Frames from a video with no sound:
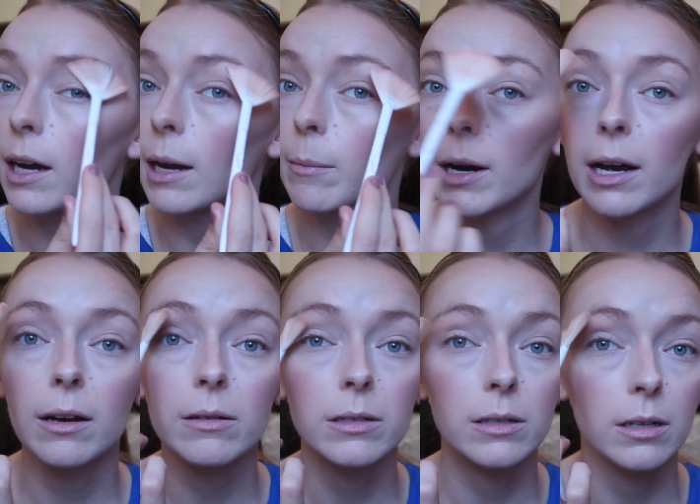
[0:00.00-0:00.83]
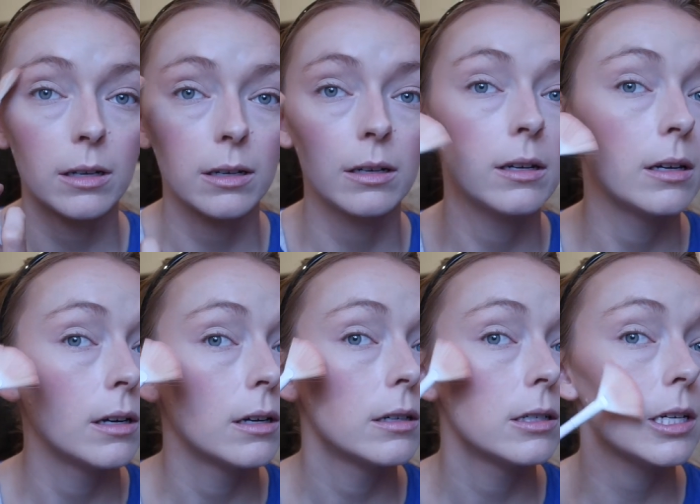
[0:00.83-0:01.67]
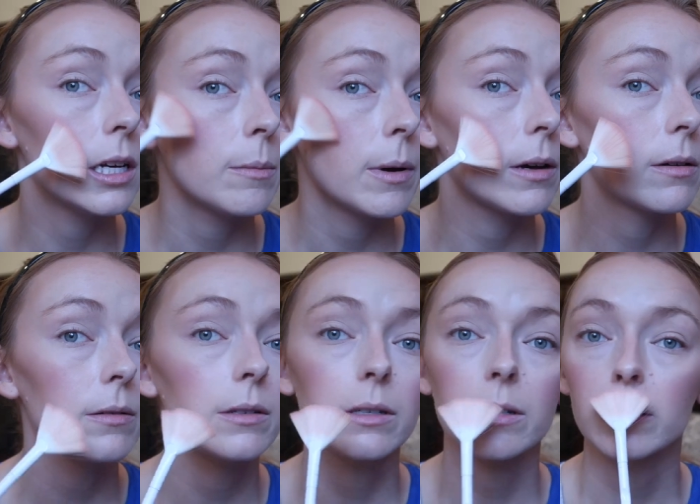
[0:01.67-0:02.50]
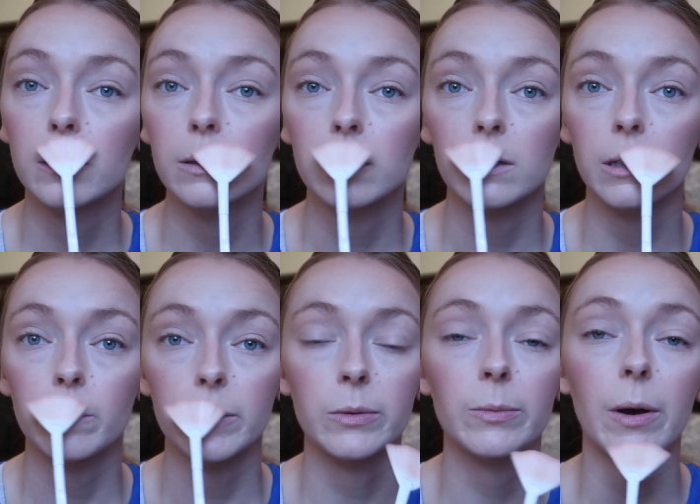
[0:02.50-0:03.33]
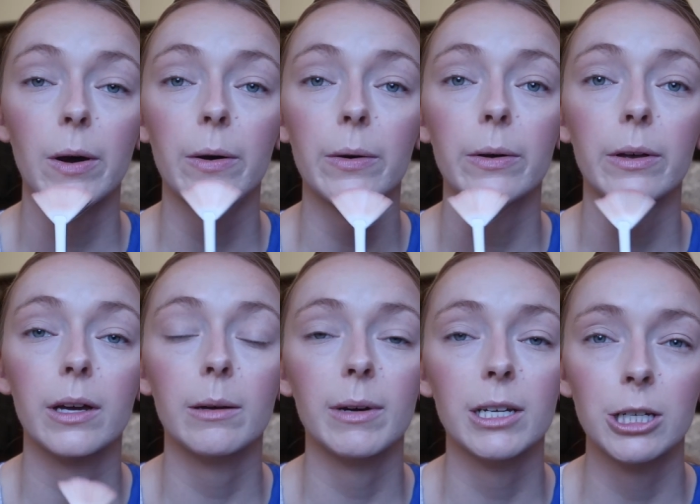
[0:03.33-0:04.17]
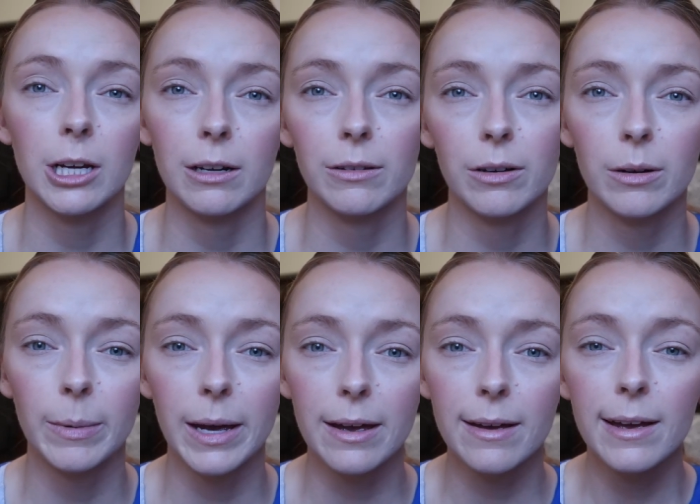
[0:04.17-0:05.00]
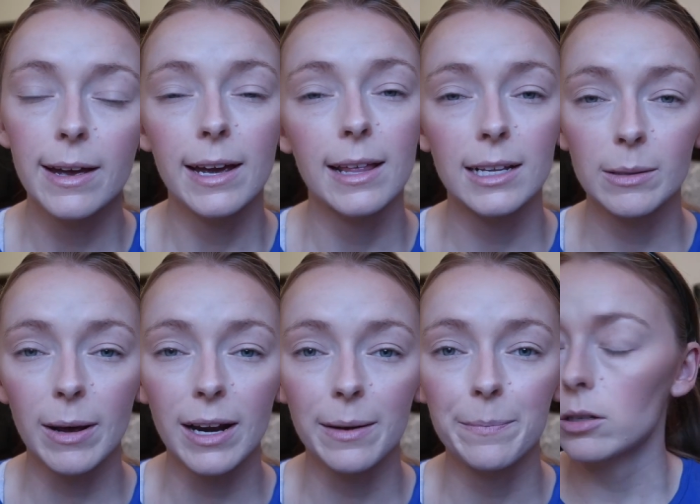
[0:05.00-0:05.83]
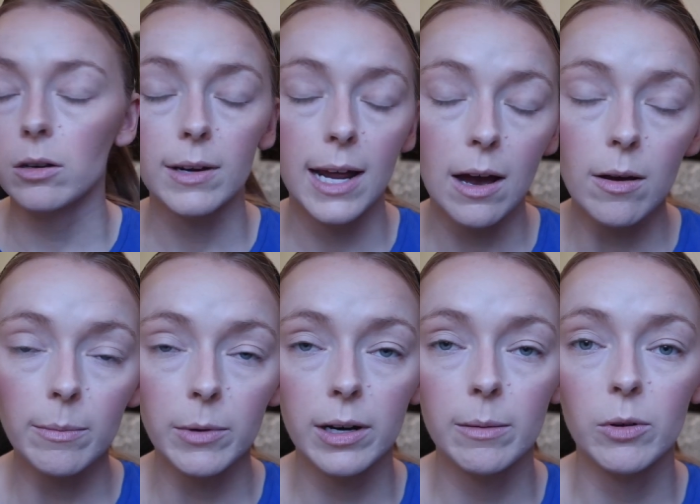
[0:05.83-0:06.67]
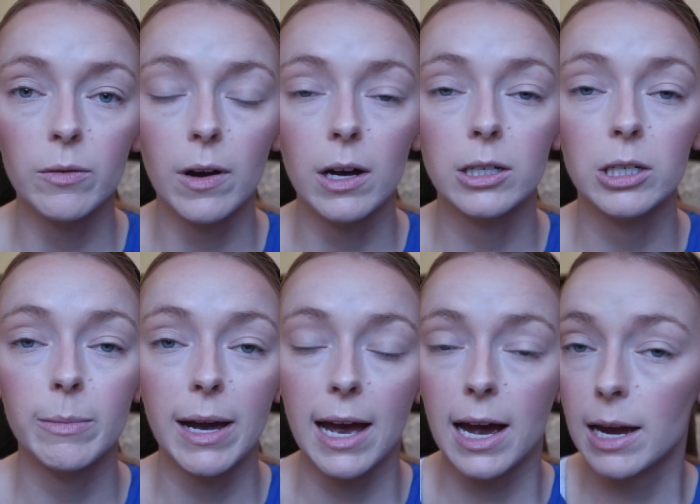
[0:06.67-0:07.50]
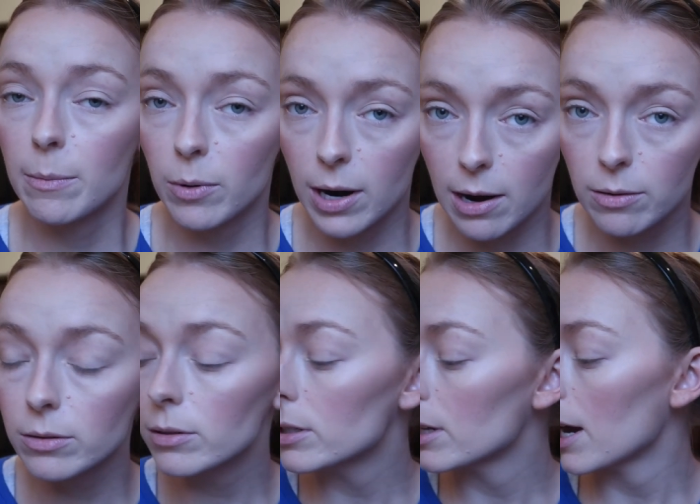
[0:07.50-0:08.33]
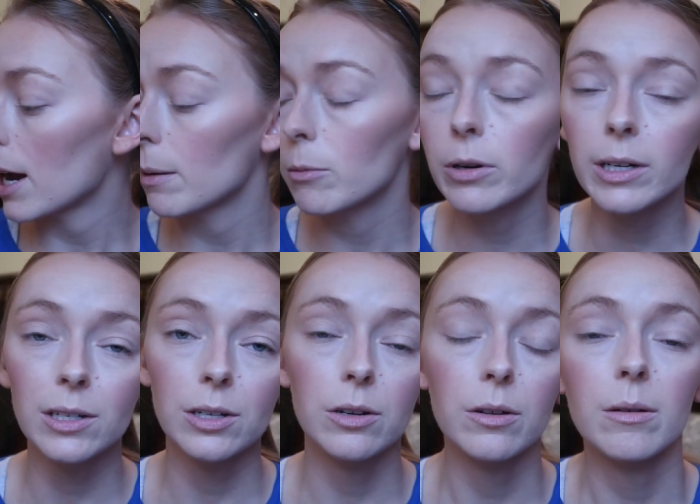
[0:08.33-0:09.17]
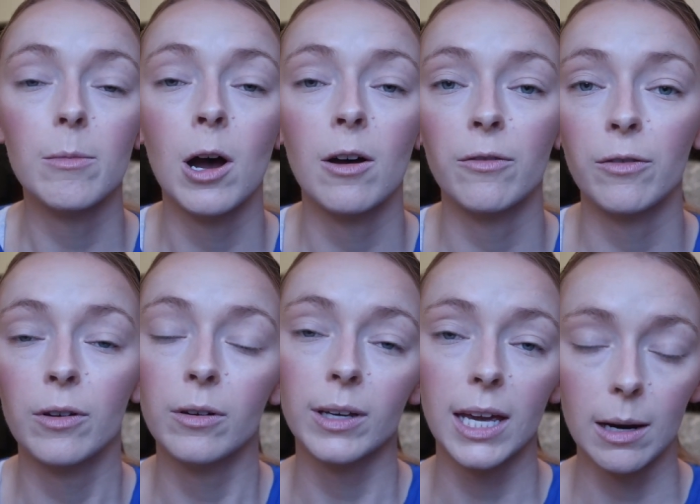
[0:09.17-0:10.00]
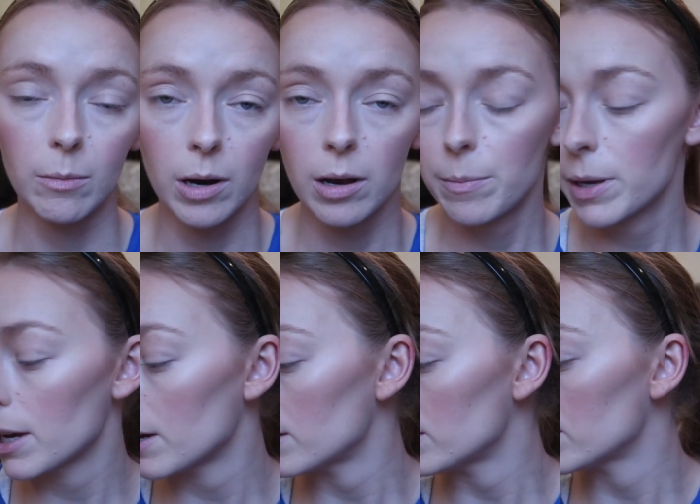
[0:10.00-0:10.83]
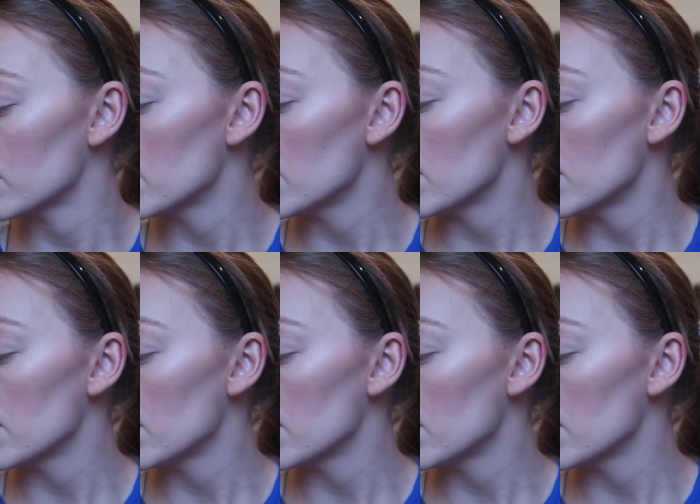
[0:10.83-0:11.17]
eyebrows, cheekbones, Cupid's bow, and my chin a little bit. And that's about it. So now I'm going to move on to my eyebrows. I'm going to do them off camera because